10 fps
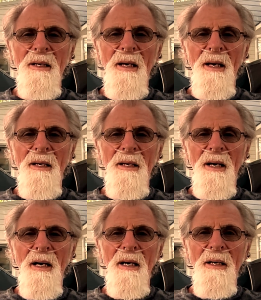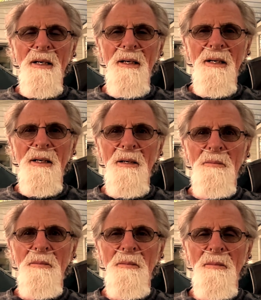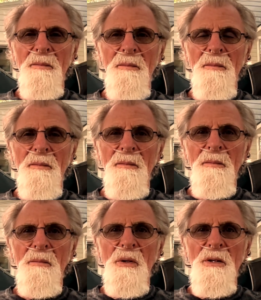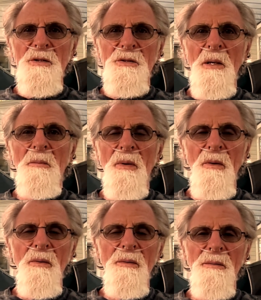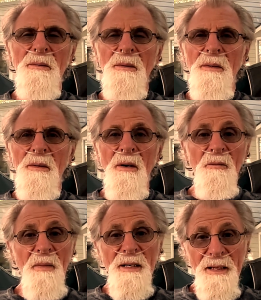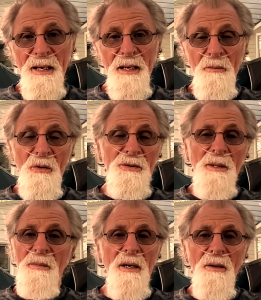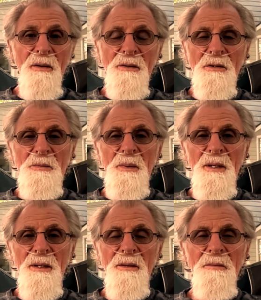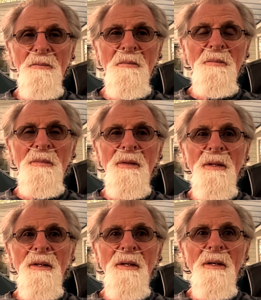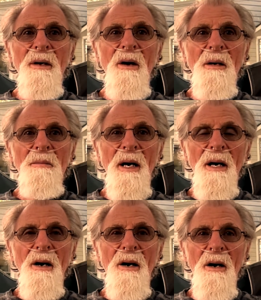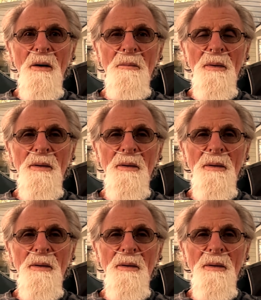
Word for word: and I um, put a symbol of my name, which I'm not going to speak, on my arm.